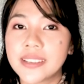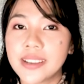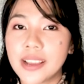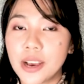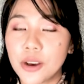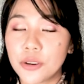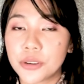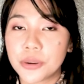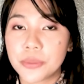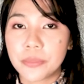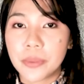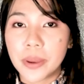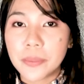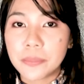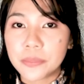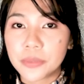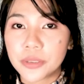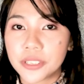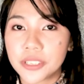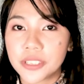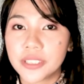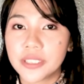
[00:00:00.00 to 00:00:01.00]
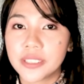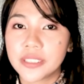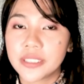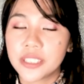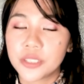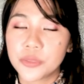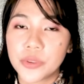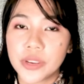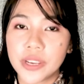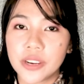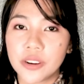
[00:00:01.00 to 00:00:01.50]
Now remember
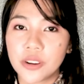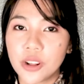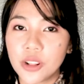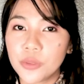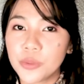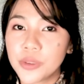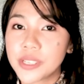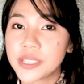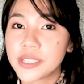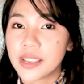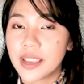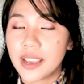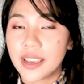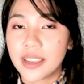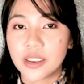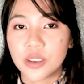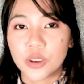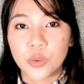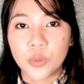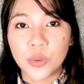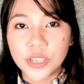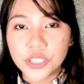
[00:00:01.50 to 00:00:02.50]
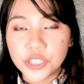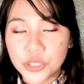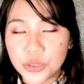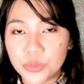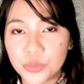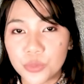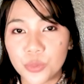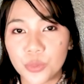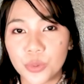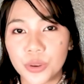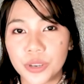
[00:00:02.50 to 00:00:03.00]
that we can always add a
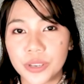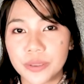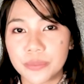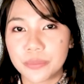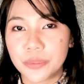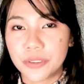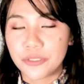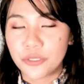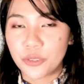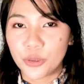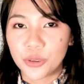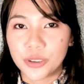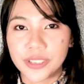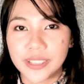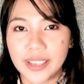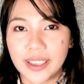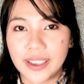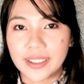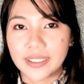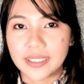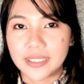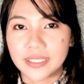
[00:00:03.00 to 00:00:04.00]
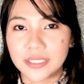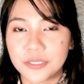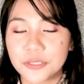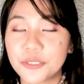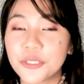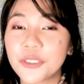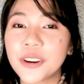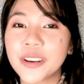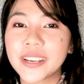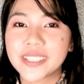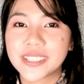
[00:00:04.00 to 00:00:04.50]
question word before that.
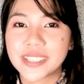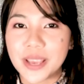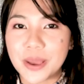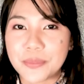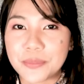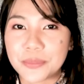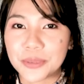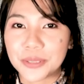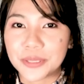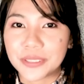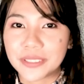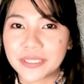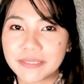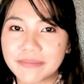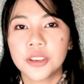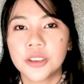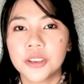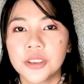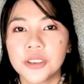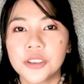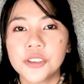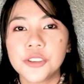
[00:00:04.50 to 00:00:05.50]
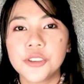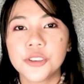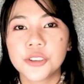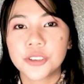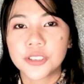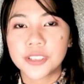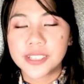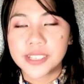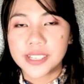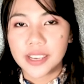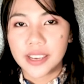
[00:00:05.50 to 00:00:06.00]
For example,
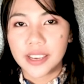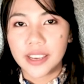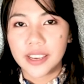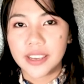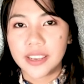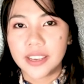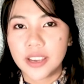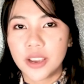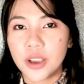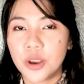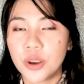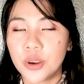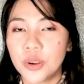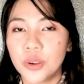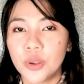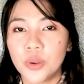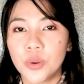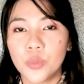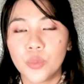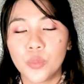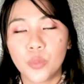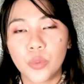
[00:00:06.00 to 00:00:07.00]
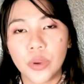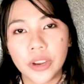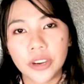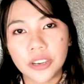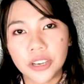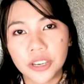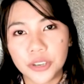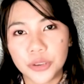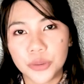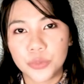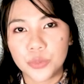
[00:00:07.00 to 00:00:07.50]
you could say,
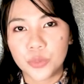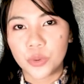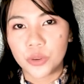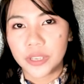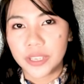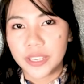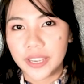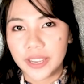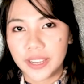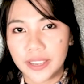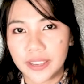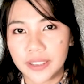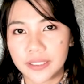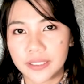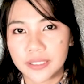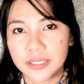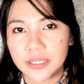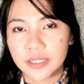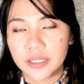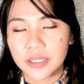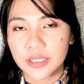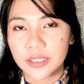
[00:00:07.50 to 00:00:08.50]
where are you working?